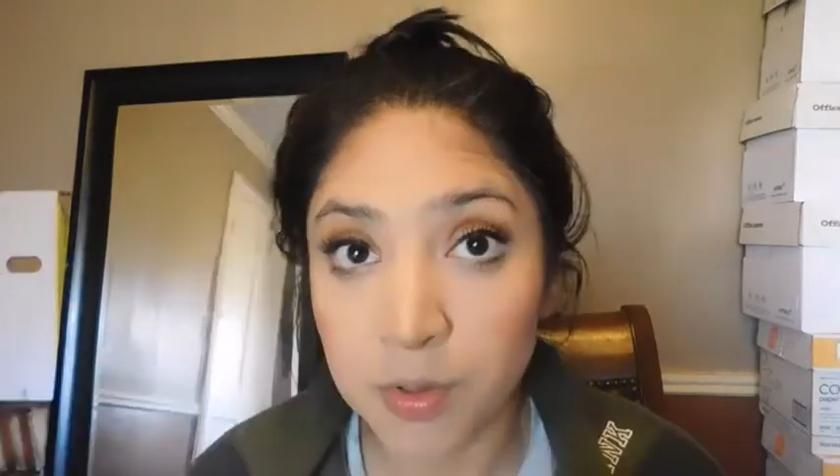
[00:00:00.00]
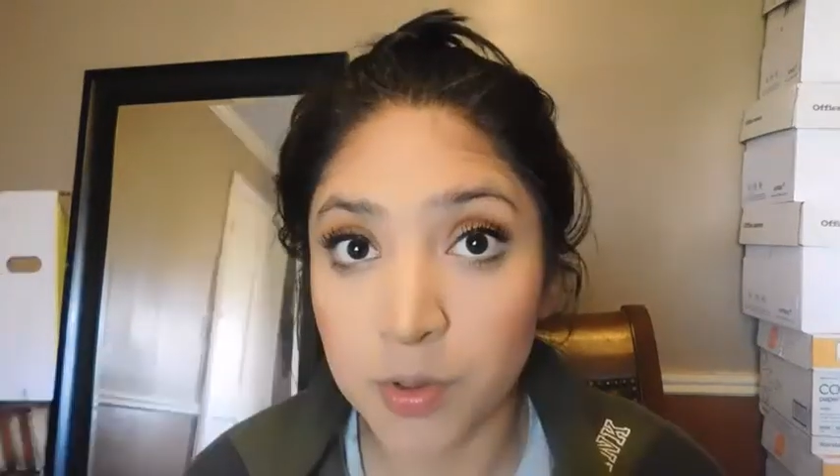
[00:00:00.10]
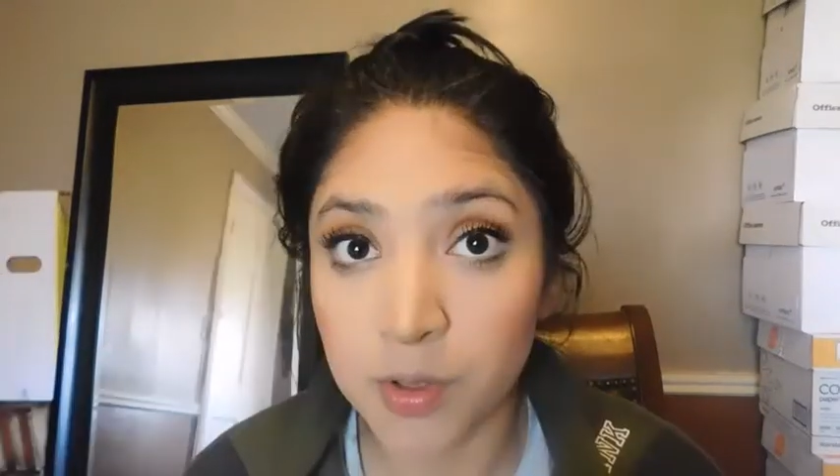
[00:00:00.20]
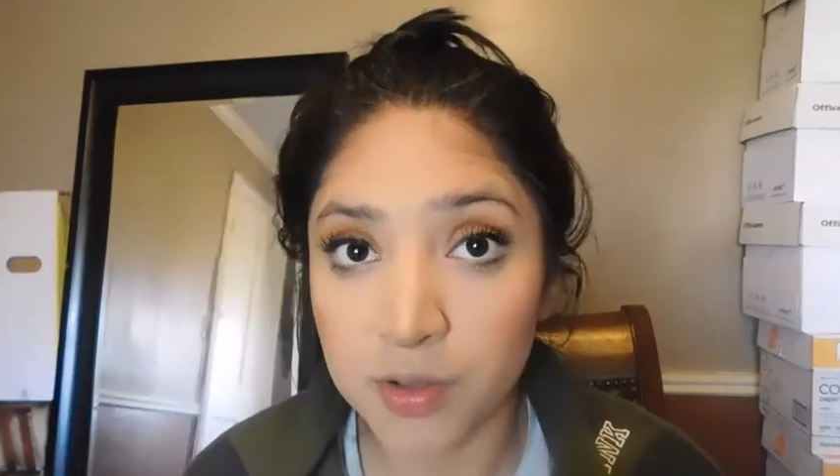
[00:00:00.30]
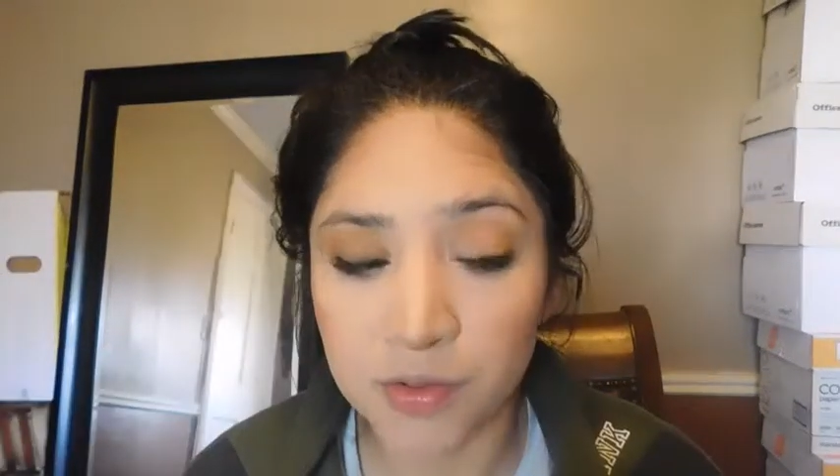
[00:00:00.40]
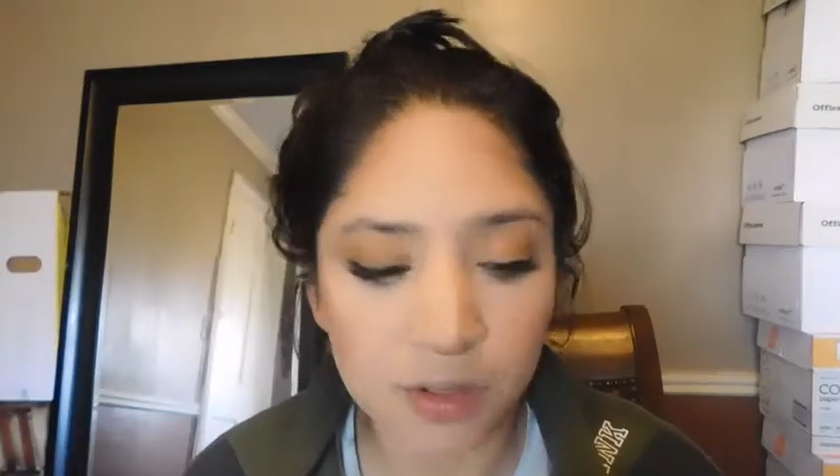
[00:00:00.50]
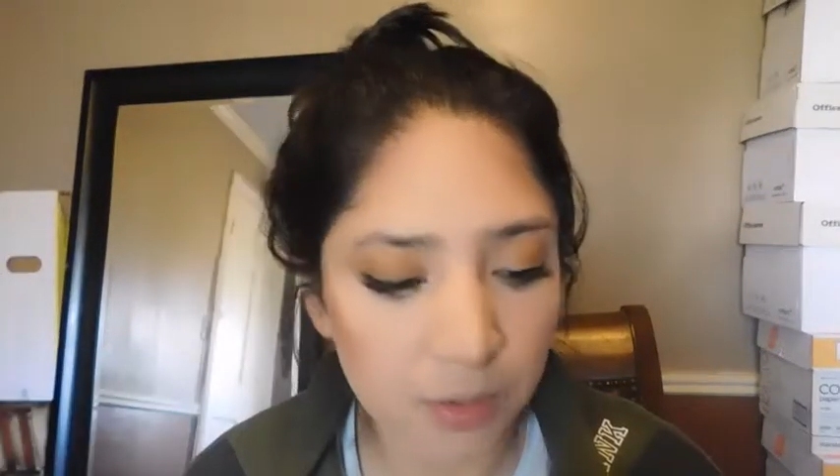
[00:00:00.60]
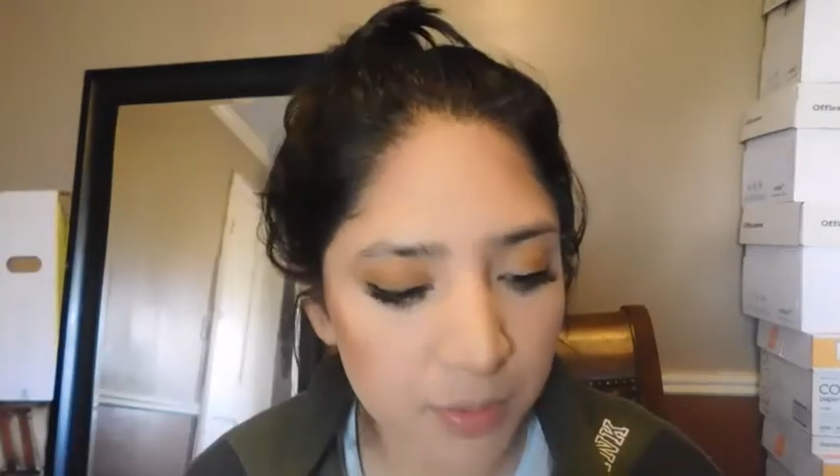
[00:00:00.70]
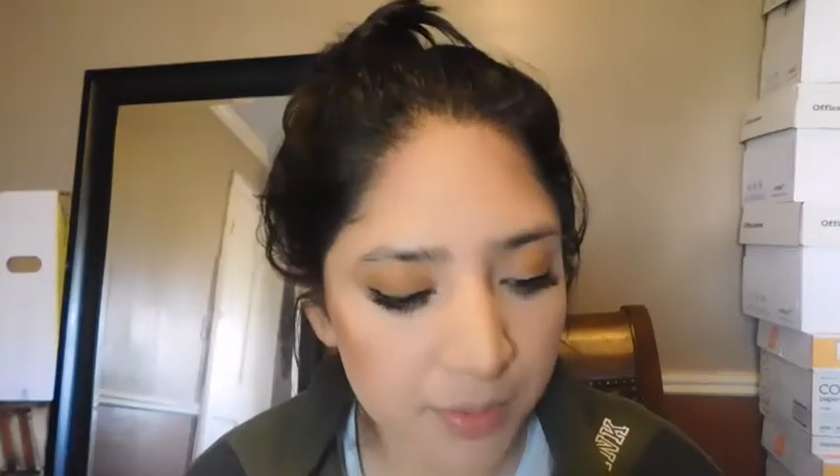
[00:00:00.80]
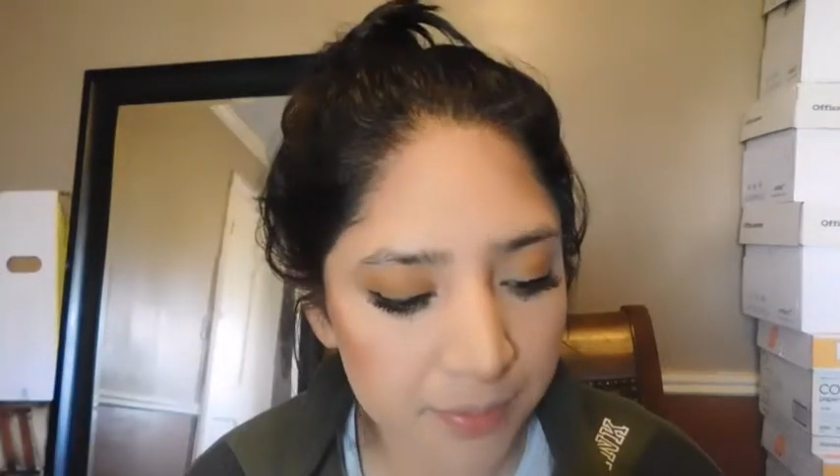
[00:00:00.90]
Recording for a
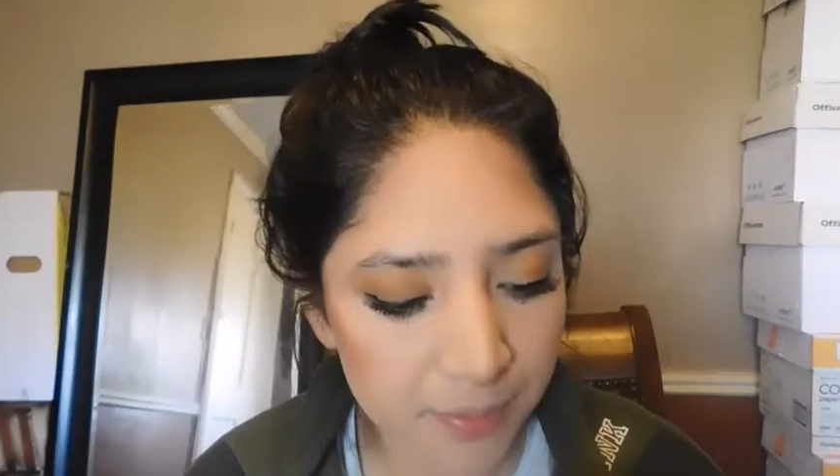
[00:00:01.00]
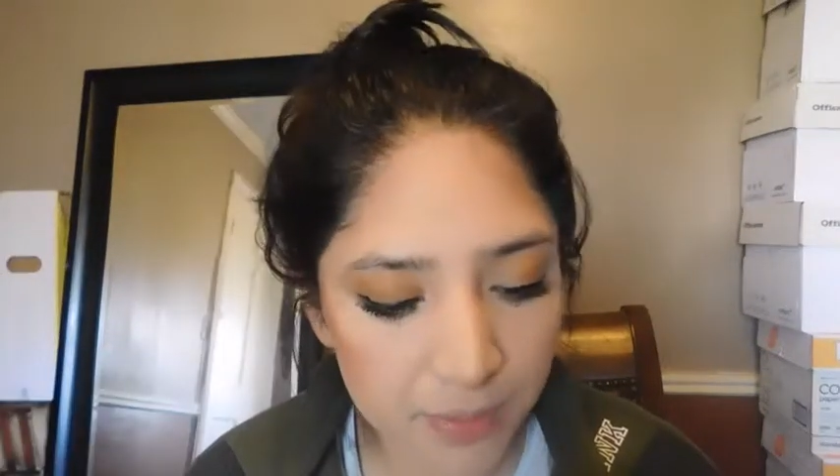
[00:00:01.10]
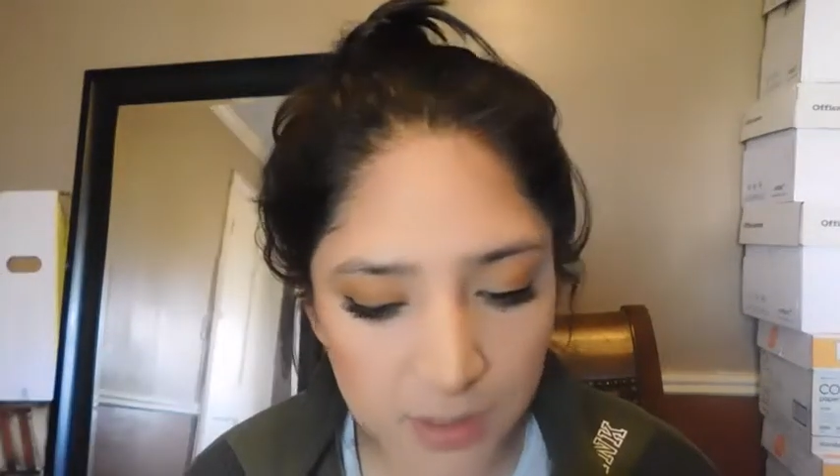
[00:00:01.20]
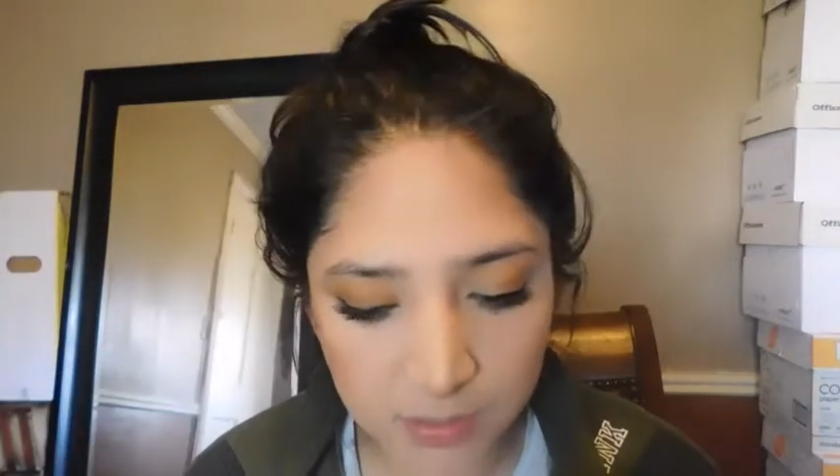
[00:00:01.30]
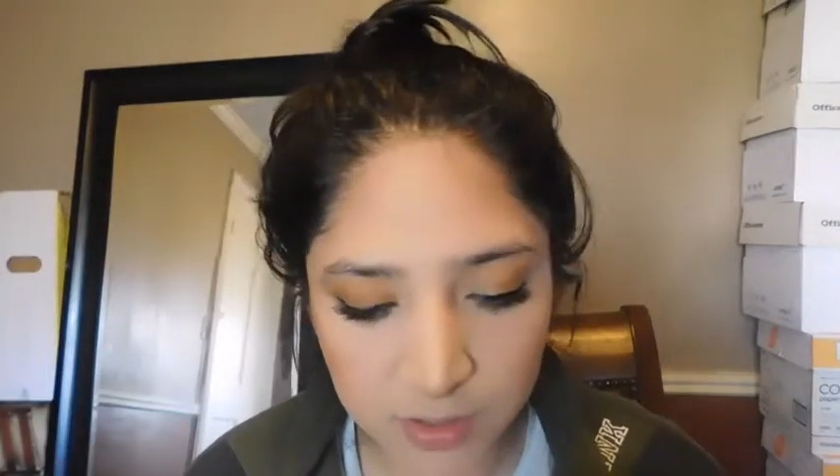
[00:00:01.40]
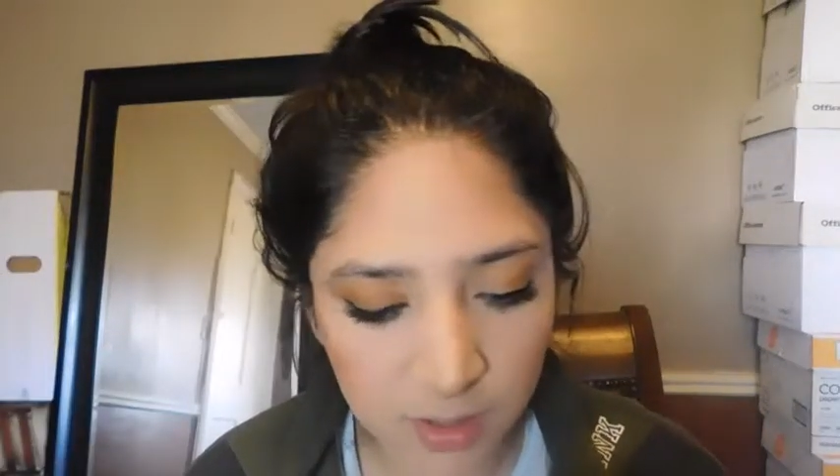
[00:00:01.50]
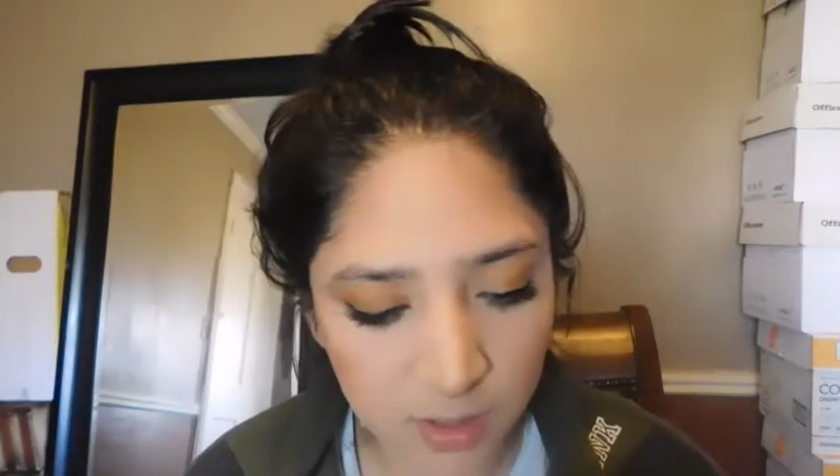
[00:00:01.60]
little bit, but I haven't done